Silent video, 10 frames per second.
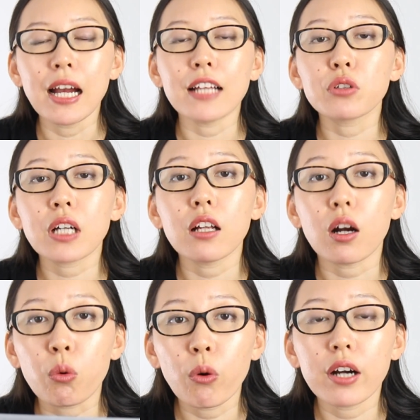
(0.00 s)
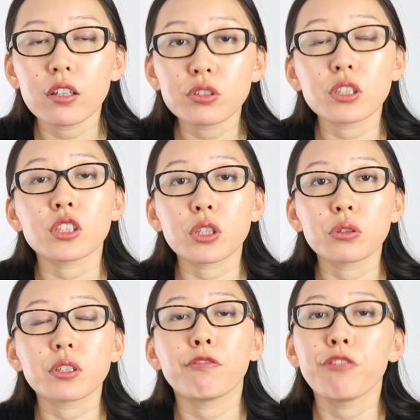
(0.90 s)
And you can acquire those
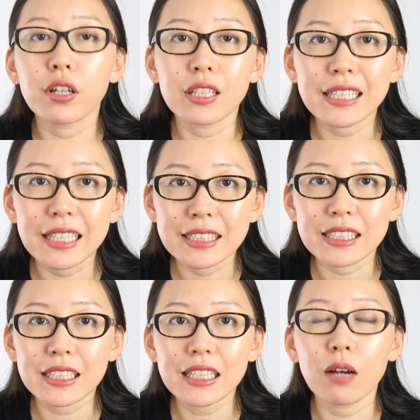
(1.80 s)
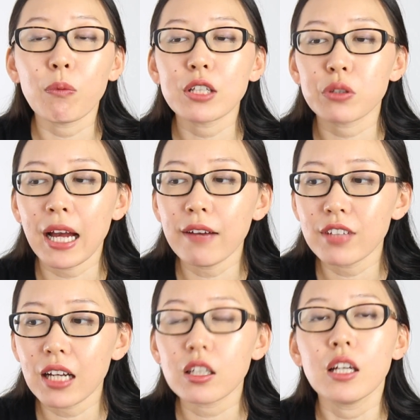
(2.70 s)
skills fairly easily. And once you have
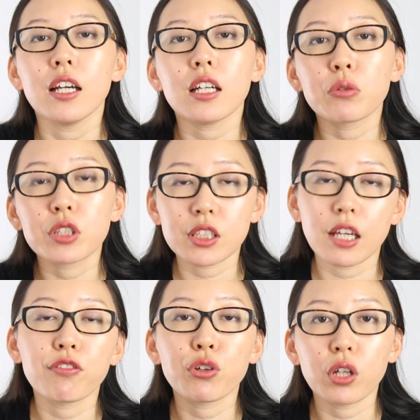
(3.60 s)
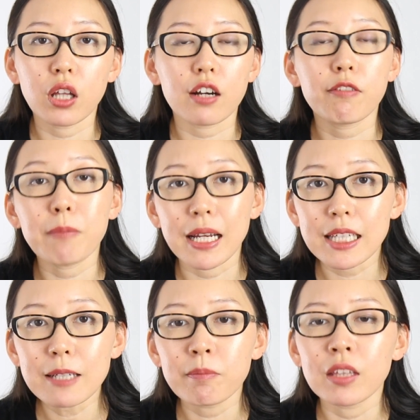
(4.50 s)
that, it will save you a lot of
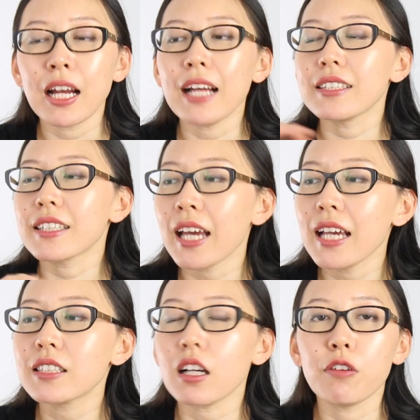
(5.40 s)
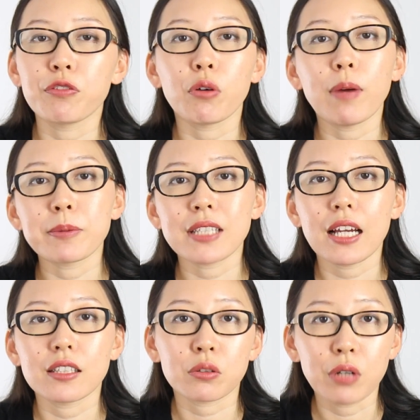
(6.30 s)
money and in case of your
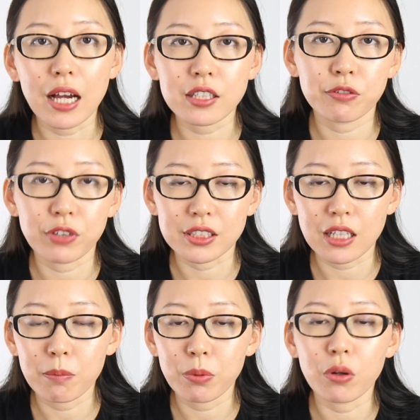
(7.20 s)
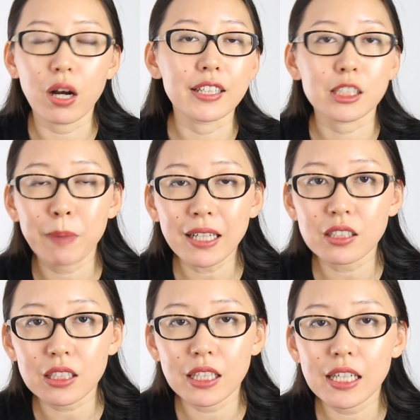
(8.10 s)
website crashed, for example,
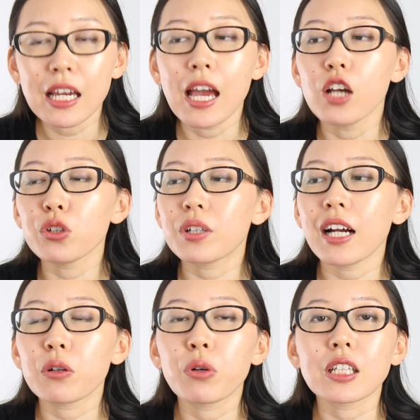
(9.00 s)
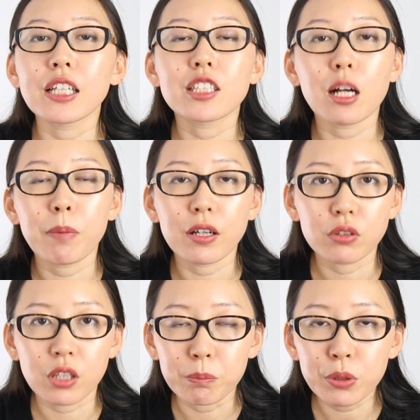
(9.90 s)
unexpectedly, you can quickly jump on
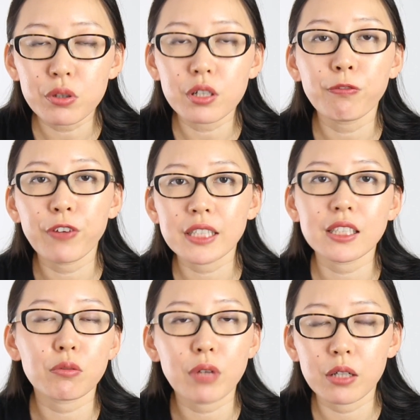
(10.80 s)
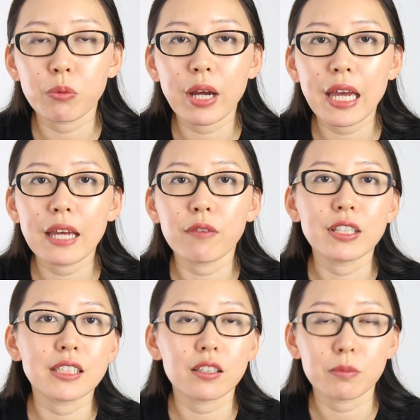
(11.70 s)
your computer, fix it right away
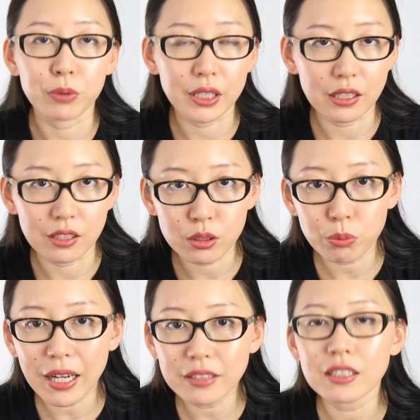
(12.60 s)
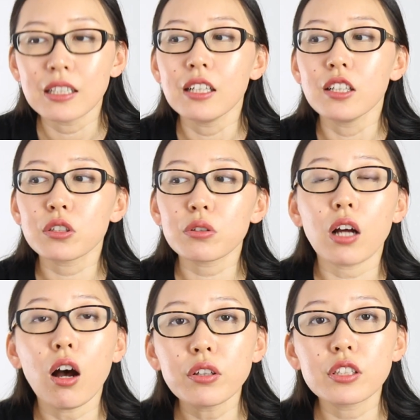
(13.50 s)
without breaking a sweat.
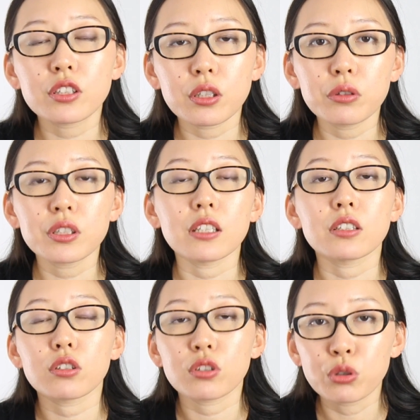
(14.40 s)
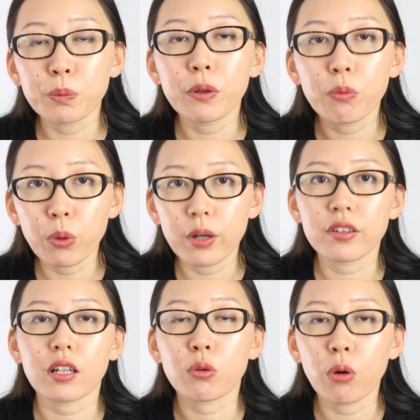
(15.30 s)
So all the skills is super
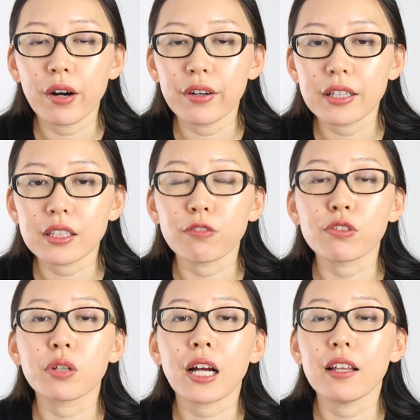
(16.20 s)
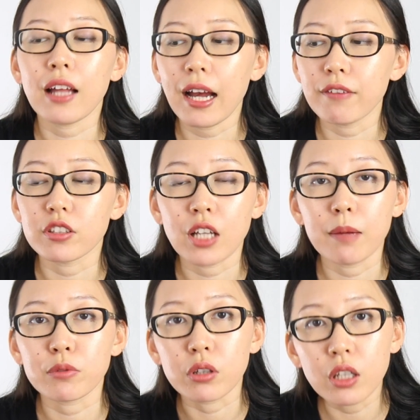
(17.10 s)
worth acquiring if you can have the
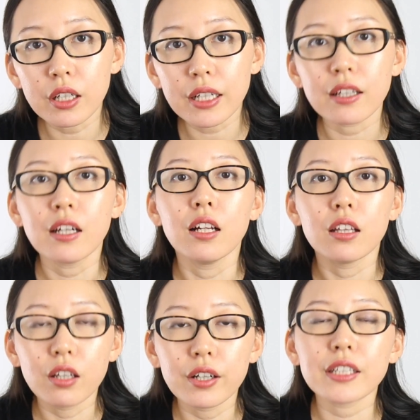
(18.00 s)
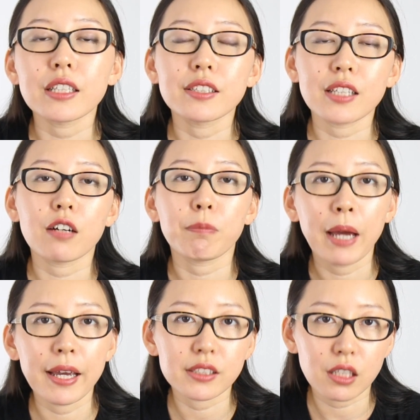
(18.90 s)
time to learn it, learn it instead of
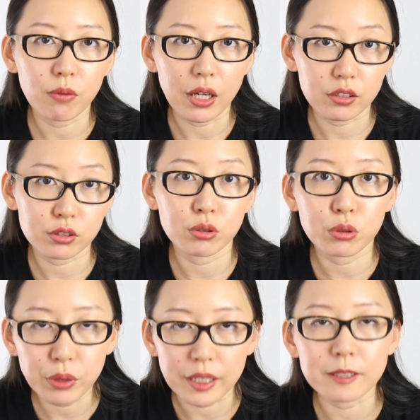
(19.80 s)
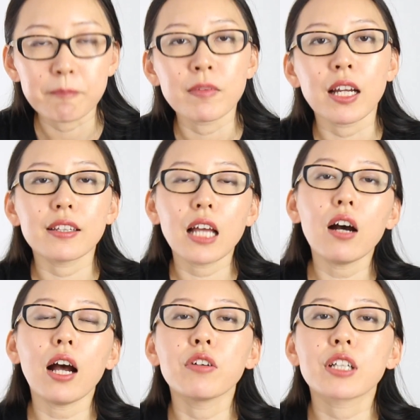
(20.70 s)
paying someone else to do it. And
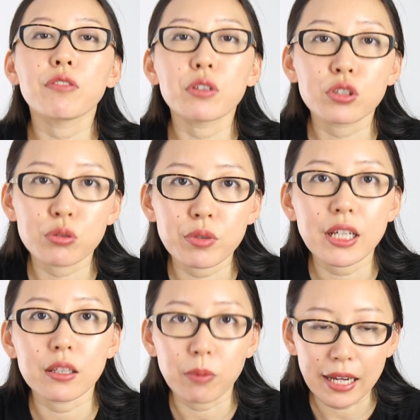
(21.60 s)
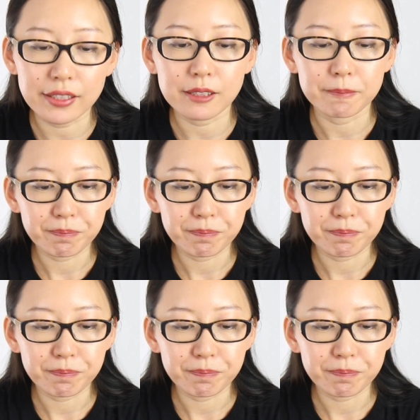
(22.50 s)
now I will give you three advice.